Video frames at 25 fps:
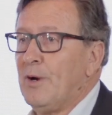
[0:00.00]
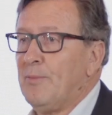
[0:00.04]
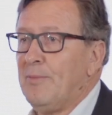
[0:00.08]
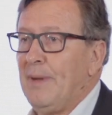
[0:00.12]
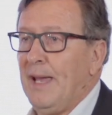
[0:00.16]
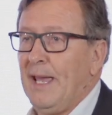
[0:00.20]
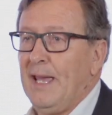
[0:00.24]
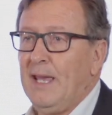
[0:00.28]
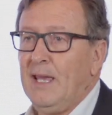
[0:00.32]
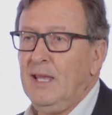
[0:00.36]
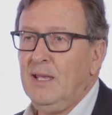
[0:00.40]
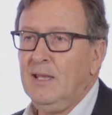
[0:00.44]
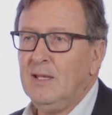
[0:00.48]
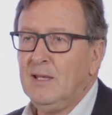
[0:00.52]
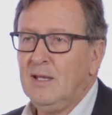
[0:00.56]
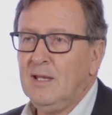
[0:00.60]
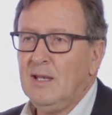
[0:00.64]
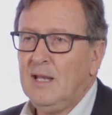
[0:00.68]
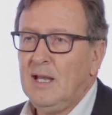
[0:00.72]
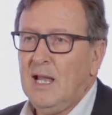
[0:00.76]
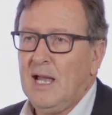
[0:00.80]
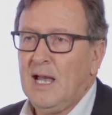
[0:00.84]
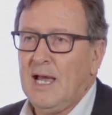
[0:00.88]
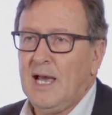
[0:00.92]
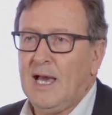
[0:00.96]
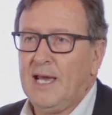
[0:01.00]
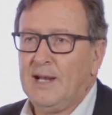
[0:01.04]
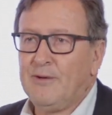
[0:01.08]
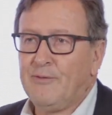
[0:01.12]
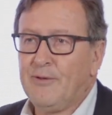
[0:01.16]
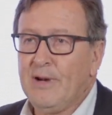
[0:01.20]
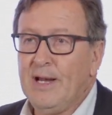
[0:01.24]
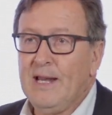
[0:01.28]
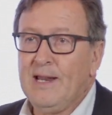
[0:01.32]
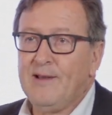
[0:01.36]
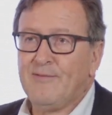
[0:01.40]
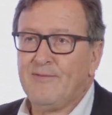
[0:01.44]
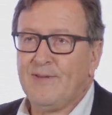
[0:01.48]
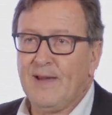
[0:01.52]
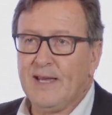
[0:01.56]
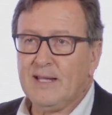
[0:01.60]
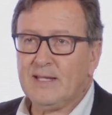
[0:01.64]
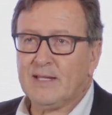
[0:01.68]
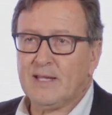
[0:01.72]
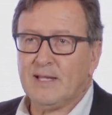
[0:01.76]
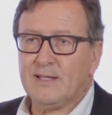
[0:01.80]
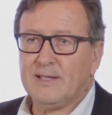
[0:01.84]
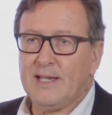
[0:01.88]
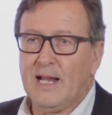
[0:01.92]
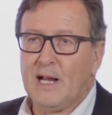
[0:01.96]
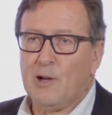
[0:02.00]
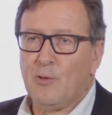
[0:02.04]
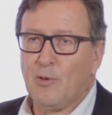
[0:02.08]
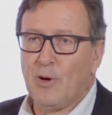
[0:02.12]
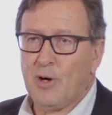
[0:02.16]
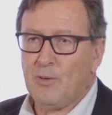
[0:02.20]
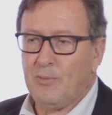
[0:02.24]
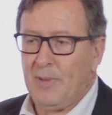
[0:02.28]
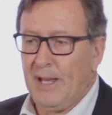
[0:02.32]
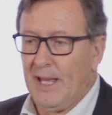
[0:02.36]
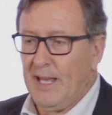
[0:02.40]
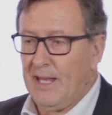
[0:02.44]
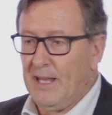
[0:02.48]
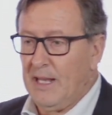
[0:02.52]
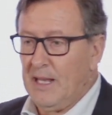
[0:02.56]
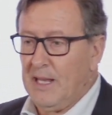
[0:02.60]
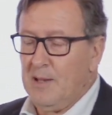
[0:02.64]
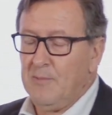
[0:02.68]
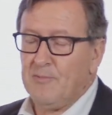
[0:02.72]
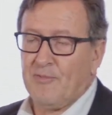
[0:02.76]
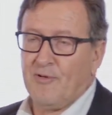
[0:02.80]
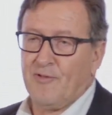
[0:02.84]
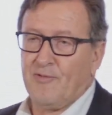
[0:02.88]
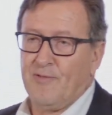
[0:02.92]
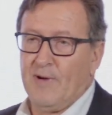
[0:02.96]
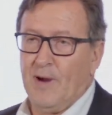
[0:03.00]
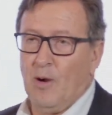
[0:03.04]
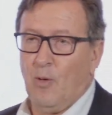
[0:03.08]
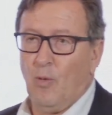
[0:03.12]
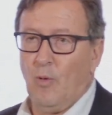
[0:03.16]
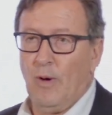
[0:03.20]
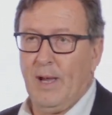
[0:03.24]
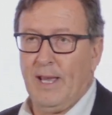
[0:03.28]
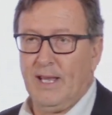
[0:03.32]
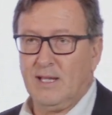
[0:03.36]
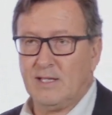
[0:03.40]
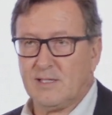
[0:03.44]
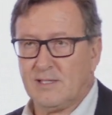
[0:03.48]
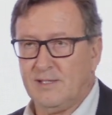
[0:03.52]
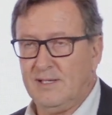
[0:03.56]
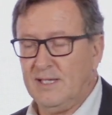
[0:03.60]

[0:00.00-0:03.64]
Bay, and really affected Delaware Bay in profound ways.